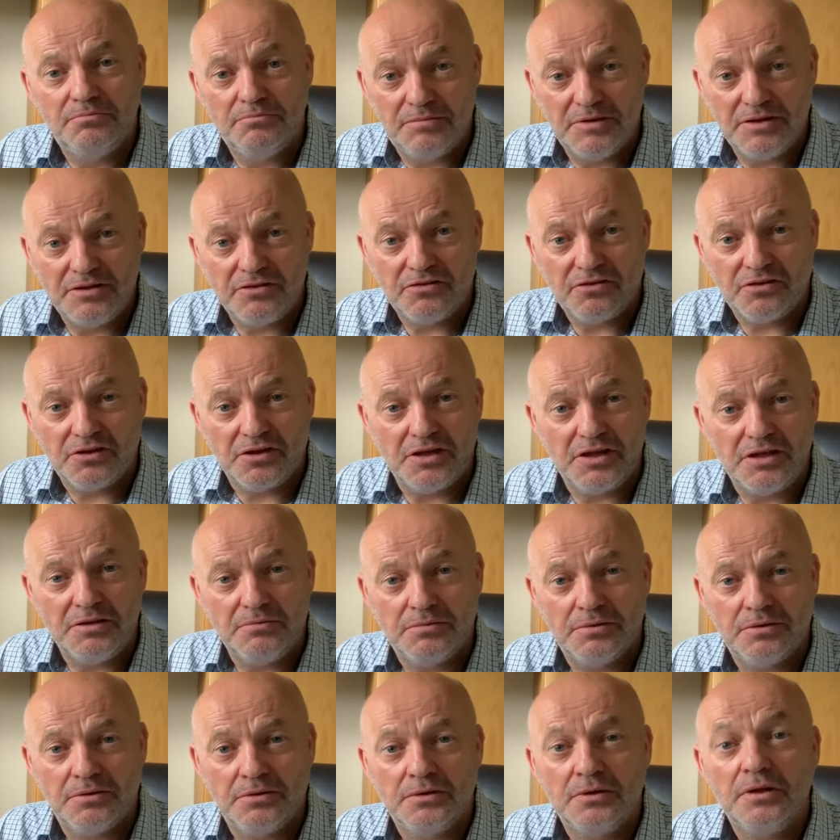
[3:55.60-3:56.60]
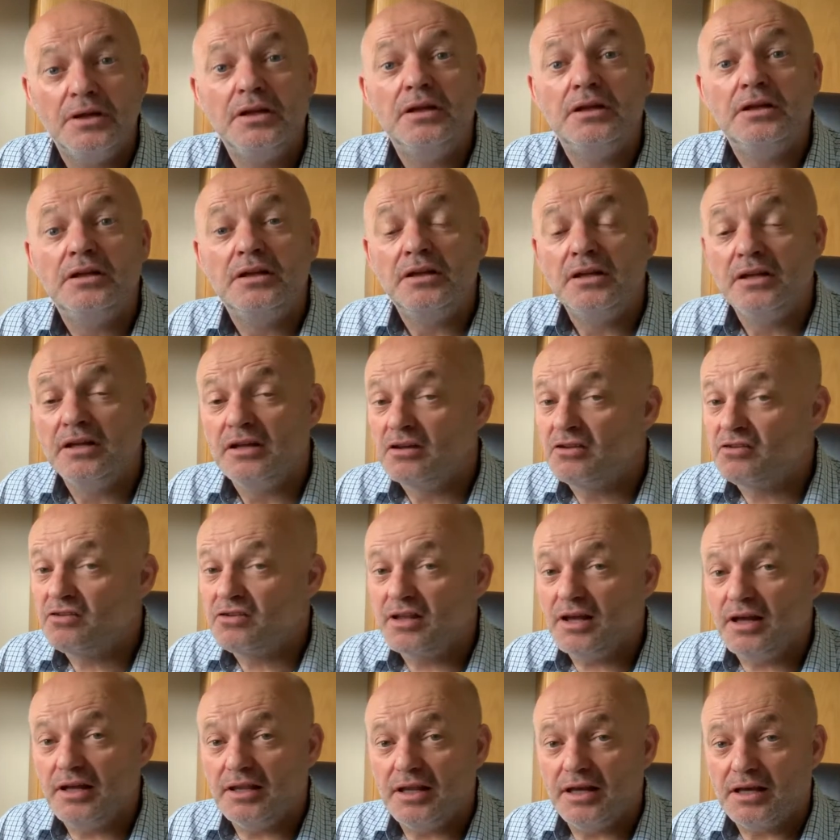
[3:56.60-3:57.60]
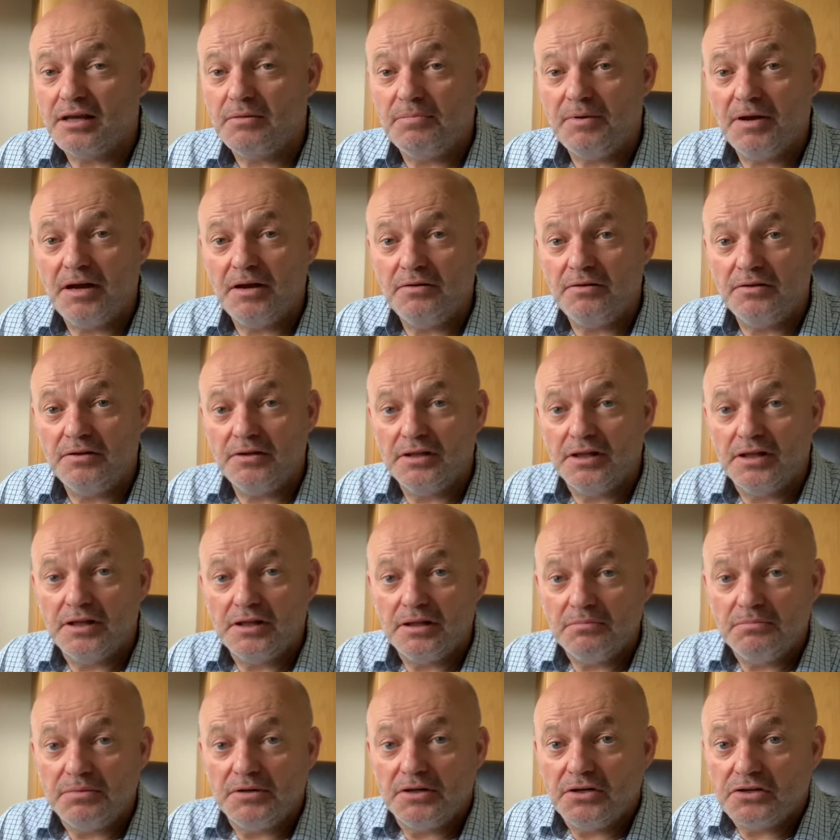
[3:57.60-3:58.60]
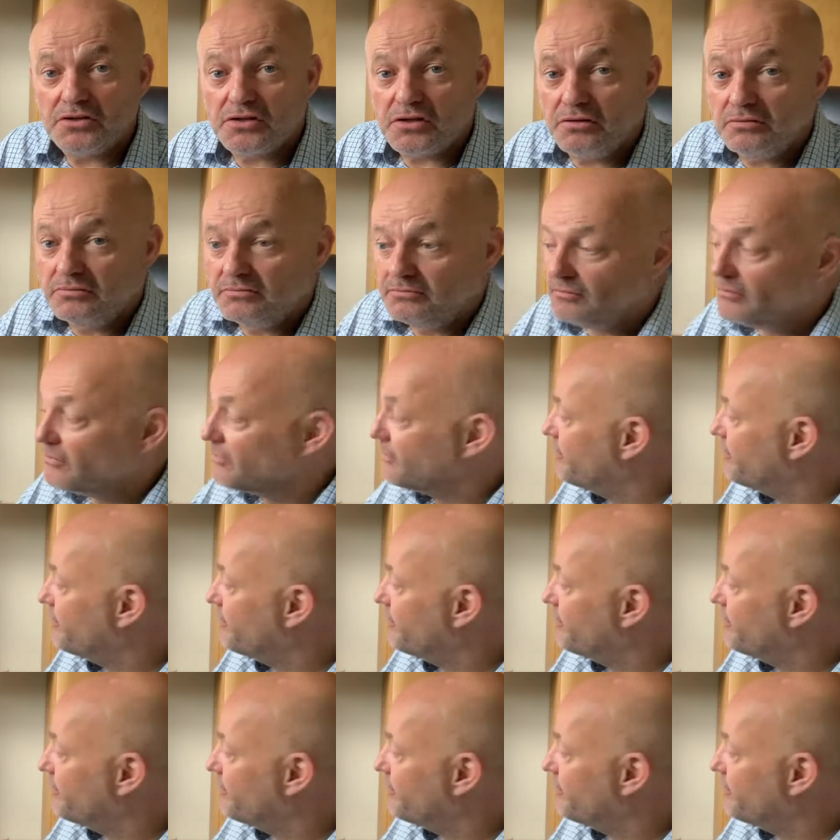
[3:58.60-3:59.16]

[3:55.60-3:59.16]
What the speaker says: Bit steep. Slight lack of power in the little Peugeot.